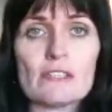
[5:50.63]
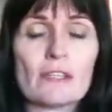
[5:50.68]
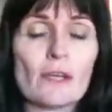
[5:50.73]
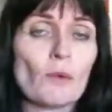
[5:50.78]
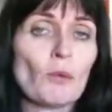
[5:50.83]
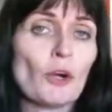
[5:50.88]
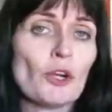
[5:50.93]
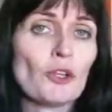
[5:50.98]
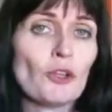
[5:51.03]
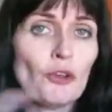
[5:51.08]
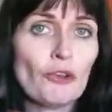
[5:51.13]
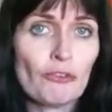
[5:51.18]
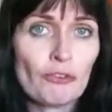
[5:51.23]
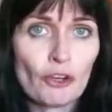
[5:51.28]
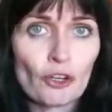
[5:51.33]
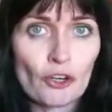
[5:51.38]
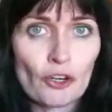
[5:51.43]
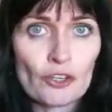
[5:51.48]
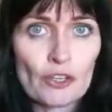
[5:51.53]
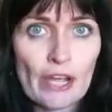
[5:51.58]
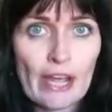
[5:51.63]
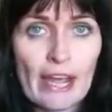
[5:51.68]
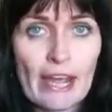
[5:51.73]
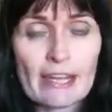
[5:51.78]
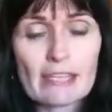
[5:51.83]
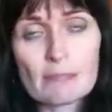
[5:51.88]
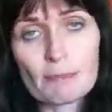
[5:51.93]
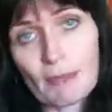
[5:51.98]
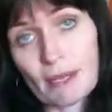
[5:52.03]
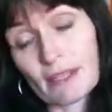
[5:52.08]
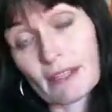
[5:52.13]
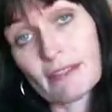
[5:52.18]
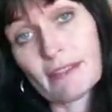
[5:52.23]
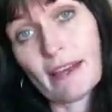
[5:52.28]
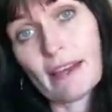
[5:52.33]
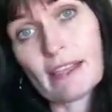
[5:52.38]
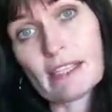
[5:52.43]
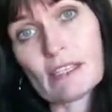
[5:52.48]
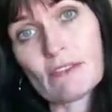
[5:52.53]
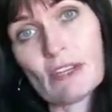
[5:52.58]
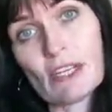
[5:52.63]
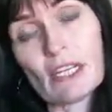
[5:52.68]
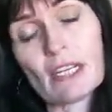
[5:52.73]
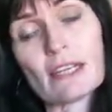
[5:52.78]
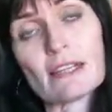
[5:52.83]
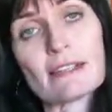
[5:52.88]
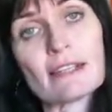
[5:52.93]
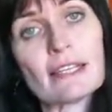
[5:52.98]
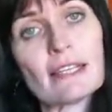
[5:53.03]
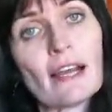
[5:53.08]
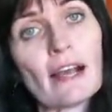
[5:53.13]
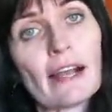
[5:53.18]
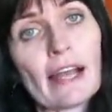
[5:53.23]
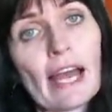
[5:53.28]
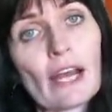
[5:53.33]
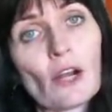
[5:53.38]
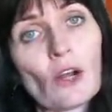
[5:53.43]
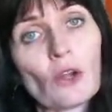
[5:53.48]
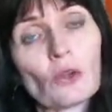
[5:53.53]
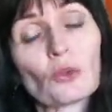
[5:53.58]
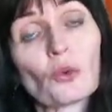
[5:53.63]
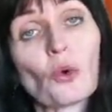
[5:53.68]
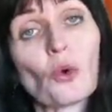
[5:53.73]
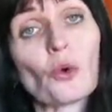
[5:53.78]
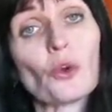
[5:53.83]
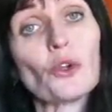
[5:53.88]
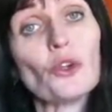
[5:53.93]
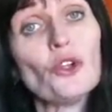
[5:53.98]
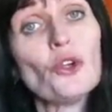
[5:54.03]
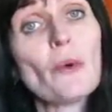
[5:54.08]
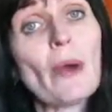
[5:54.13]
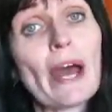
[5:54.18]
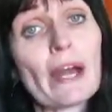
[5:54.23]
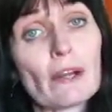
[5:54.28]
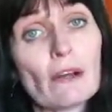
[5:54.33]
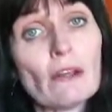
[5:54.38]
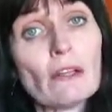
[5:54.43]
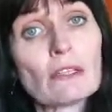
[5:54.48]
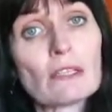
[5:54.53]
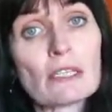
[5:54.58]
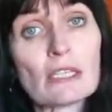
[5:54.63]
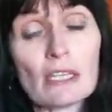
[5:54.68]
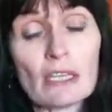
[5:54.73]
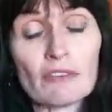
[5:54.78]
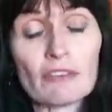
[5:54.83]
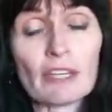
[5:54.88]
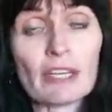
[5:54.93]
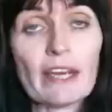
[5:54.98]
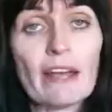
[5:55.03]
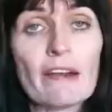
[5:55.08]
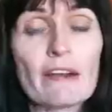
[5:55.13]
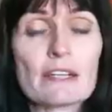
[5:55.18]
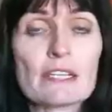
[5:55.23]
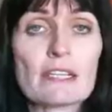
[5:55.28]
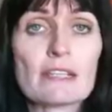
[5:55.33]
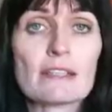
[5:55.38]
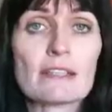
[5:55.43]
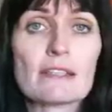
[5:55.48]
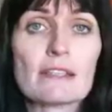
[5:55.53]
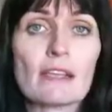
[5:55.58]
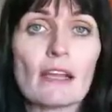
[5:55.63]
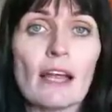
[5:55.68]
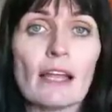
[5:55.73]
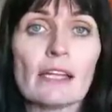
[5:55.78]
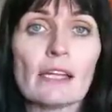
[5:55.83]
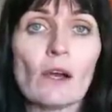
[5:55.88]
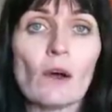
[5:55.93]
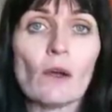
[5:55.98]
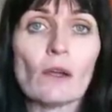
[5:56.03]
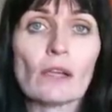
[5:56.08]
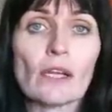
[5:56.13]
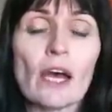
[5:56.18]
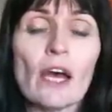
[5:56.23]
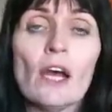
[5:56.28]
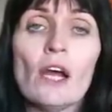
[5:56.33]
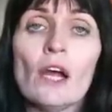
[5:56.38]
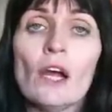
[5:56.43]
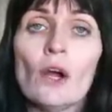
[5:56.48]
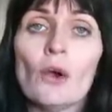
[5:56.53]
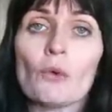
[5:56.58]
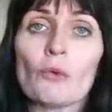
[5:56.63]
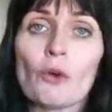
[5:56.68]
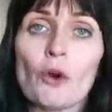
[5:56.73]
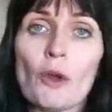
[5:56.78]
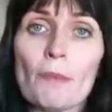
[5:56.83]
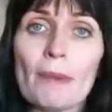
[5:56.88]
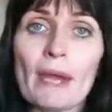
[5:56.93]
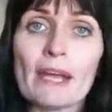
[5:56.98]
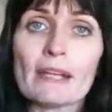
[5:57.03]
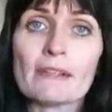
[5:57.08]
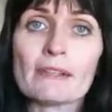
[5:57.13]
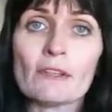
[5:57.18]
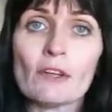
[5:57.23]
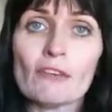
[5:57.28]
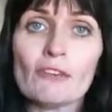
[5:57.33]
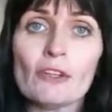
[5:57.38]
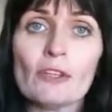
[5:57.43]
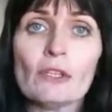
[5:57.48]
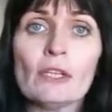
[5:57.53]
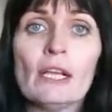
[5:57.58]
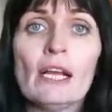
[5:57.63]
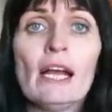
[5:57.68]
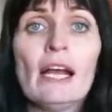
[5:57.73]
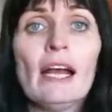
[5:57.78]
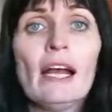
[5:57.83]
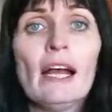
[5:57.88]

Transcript: So what you've got on your hands by the sounds of it is a young adult or new adult, if the characters are slightly older, romance novel.